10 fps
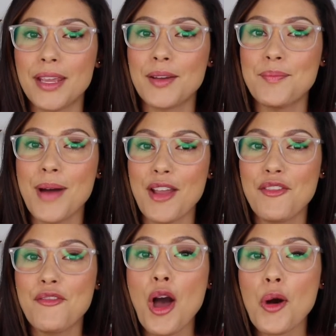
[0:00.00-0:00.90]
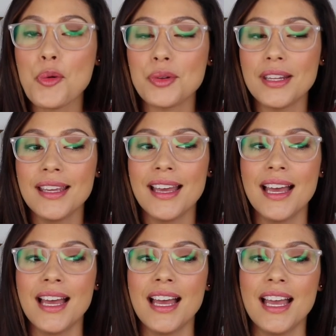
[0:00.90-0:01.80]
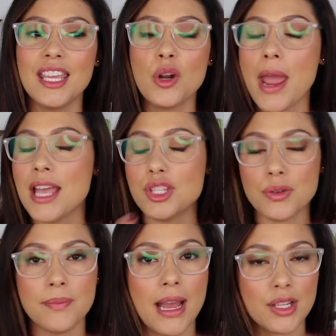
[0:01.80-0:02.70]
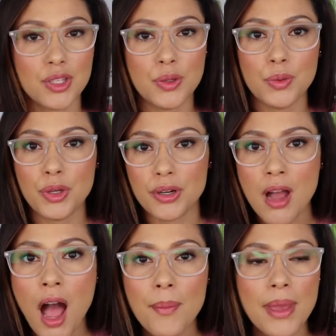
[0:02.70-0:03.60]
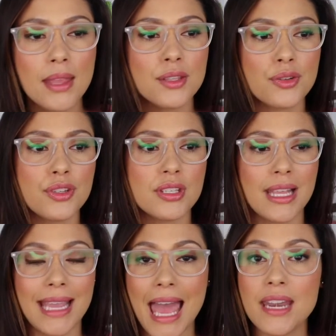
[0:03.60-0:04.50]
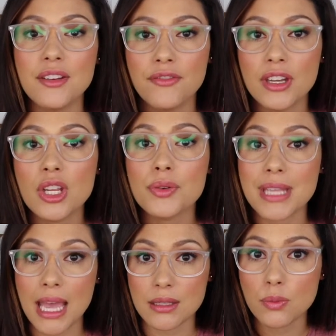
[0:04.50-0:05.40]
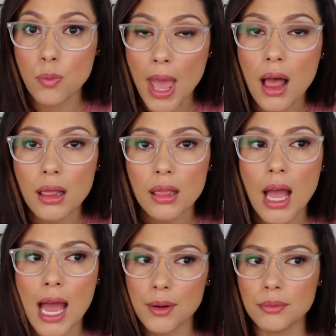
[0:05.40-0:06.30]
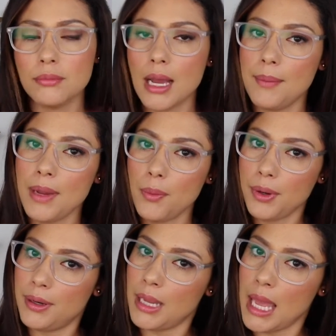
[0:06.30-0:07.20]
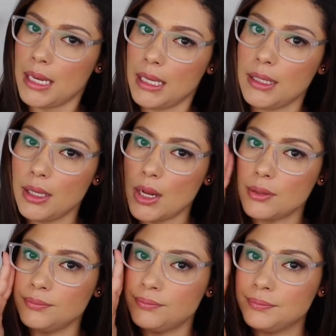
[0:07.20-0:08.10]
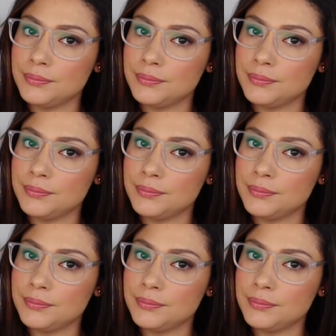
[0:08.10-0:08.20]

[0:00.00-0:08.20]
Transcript: like my phone, you know, answering back to your comments or just like editing videos as well, I don't, I'm not wearing any, you know,